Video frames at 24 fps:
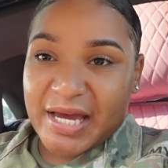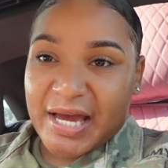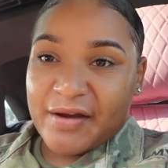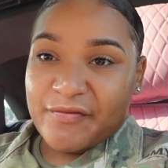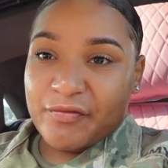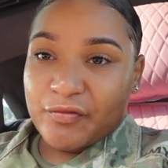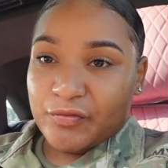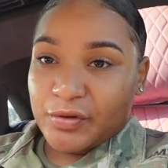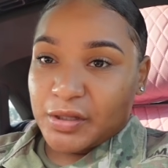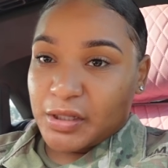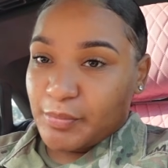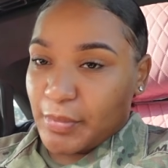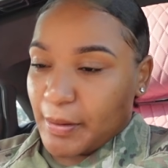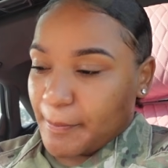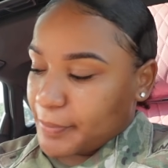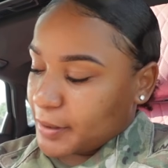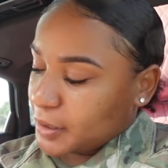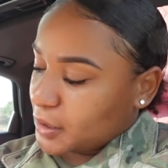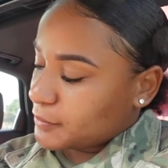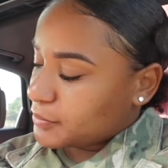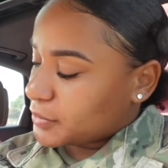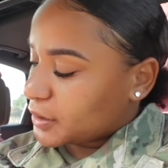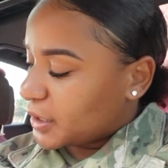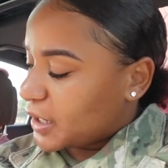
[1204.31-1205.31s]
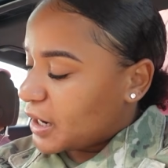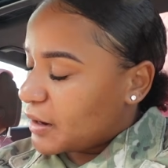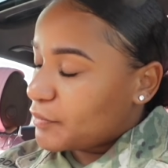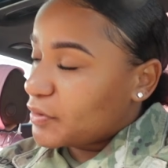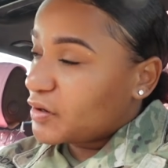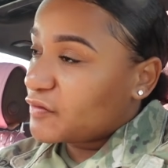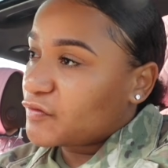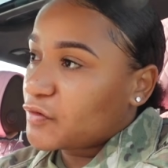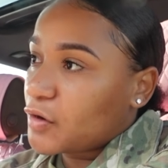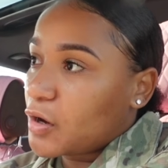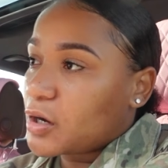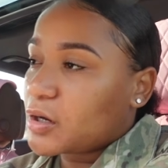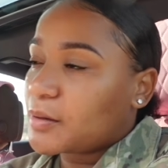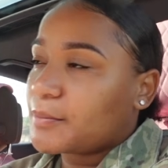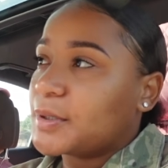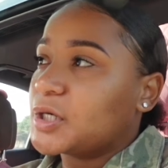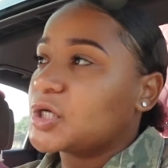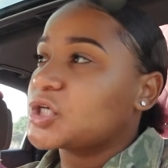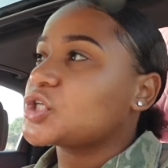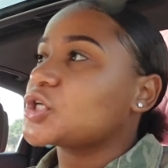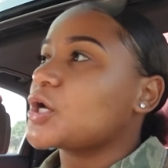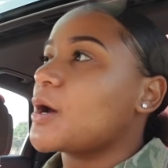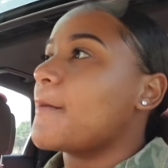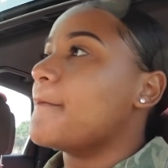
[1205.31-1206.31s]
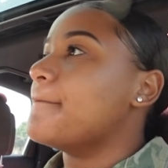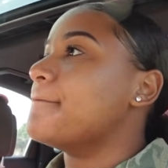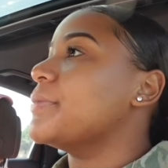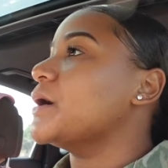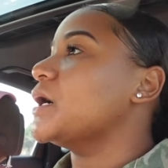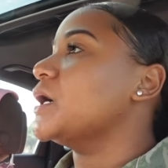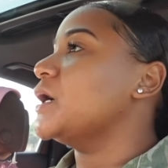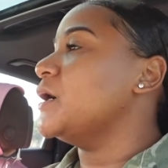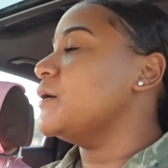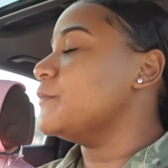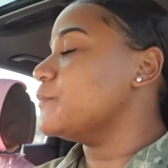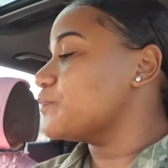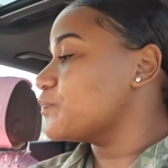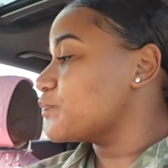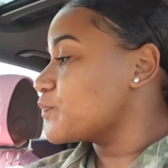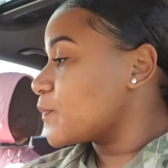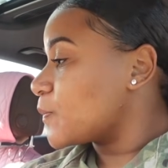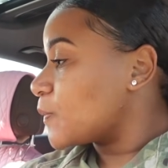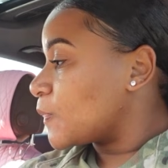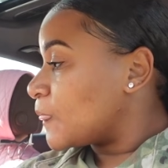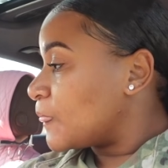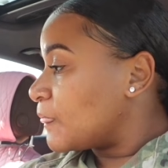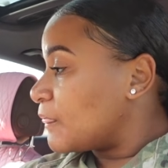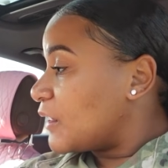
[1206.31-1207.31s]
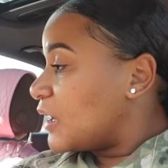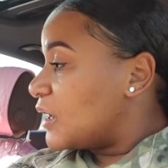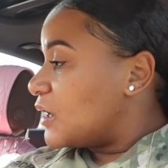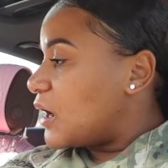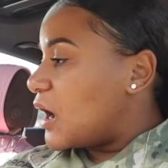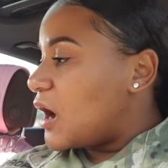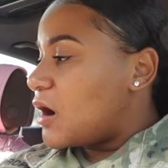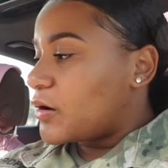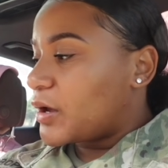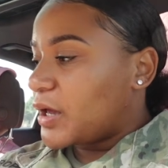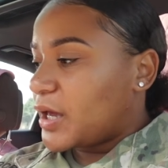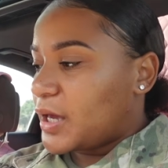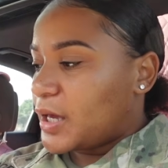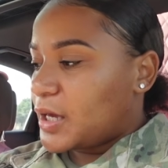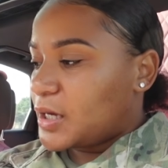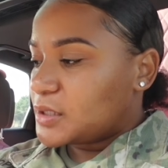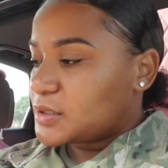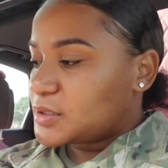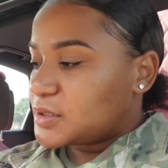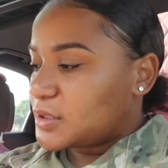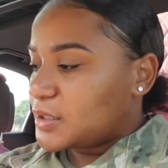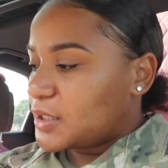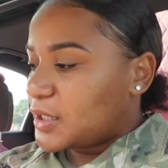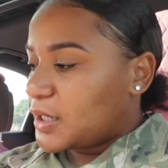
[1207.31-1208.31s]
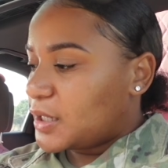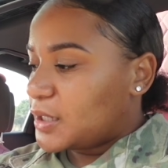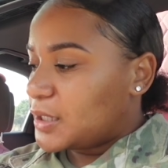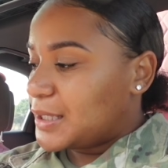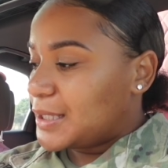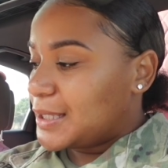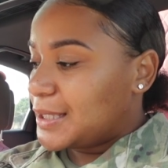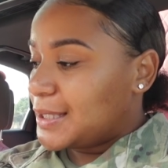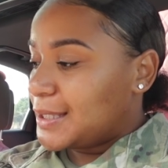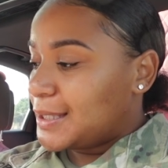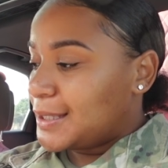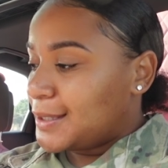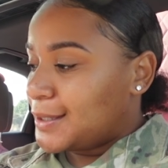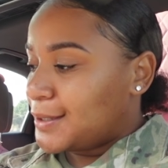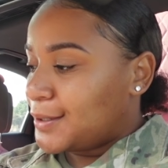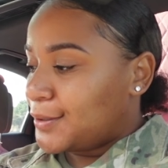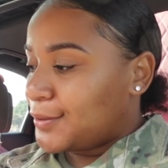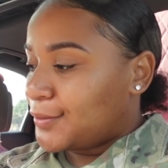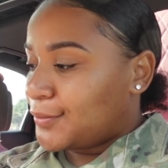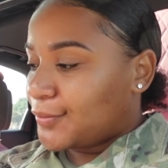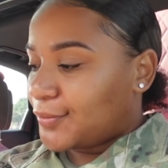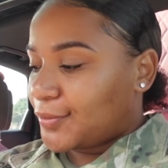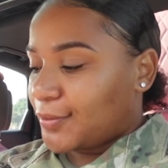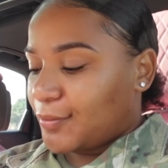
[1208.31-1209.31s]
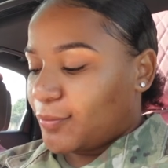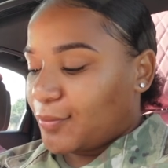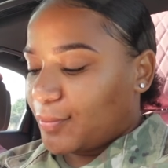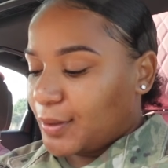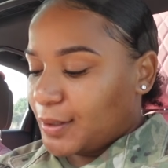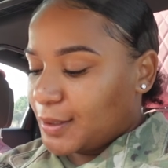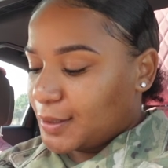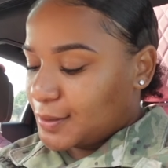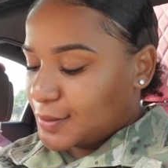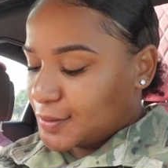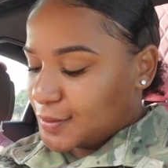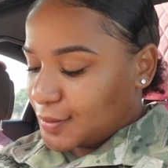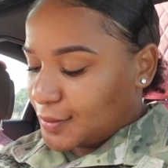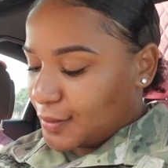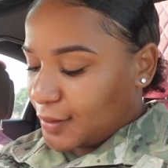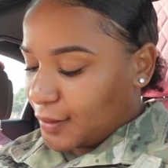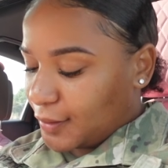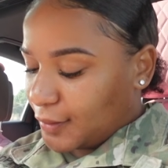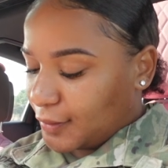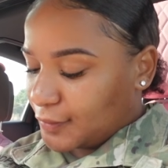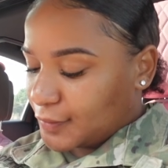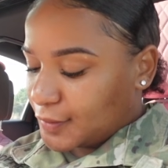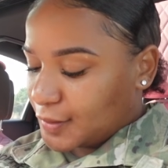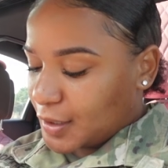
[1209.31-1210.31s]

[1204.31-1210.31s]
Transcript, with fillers: I haven't really been picking up the camera and vlogging much, but okay, today is, what is today?